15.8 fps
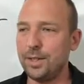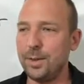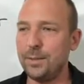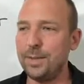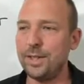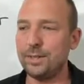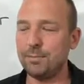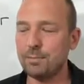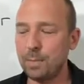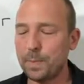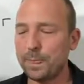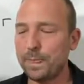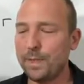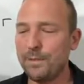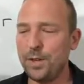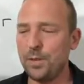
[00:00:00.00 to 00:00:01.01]

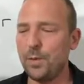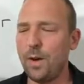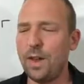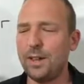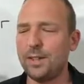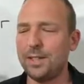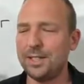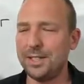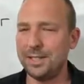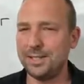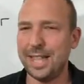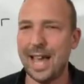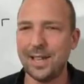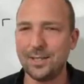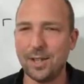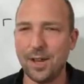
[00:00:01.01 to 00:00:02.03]
want to listen to
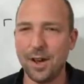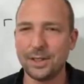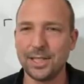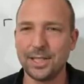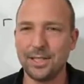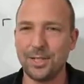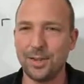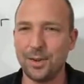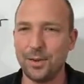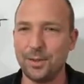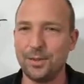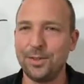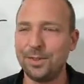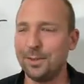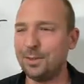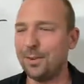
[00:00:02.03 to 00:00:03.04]
sad songs, that's your own
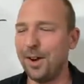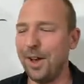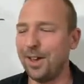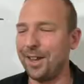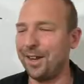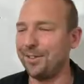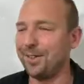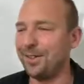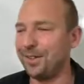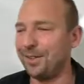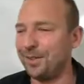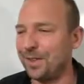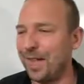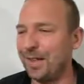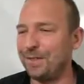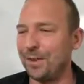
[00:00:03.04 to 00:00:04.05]
prerogative. You can
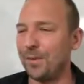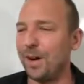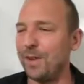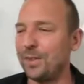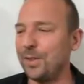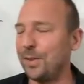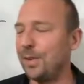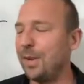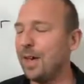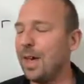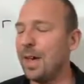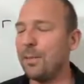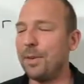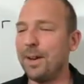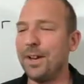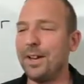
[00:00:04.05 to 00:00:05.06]
do that if you want to.
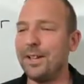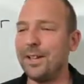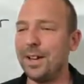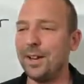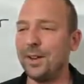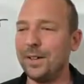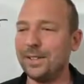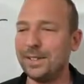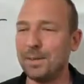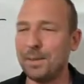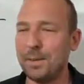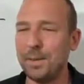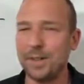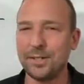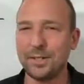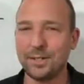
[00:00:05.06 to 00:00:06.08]
But, and some
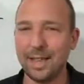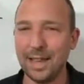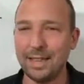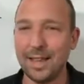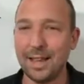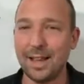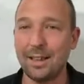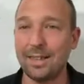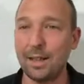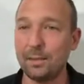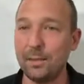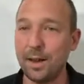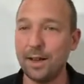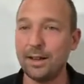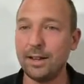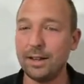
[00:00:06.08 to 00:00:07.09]
people actually like that kind of thing.
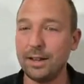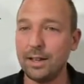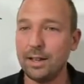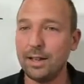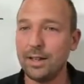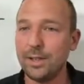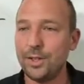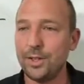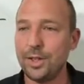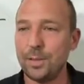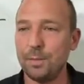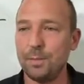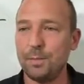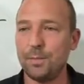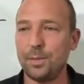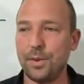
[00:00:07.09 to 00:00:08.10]
But you
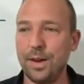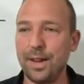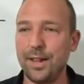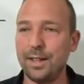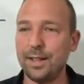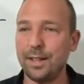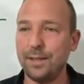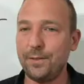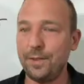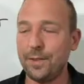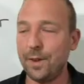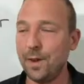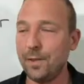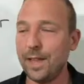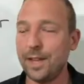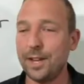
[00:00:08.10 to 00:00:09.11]
can if you
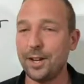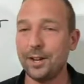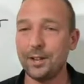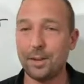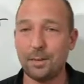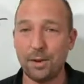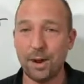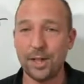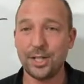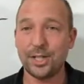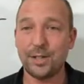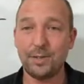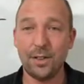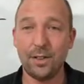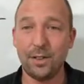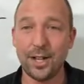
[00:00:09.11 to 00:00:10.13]
don't like your depressions,
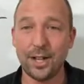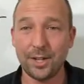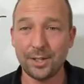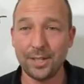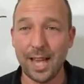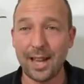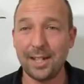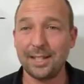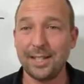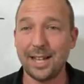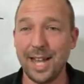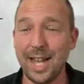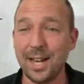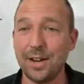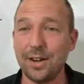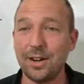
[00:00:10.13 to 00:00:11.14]
if you don't like your sadness and
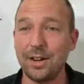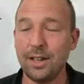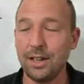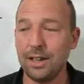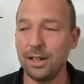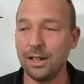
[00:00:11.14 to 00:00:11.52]
anger,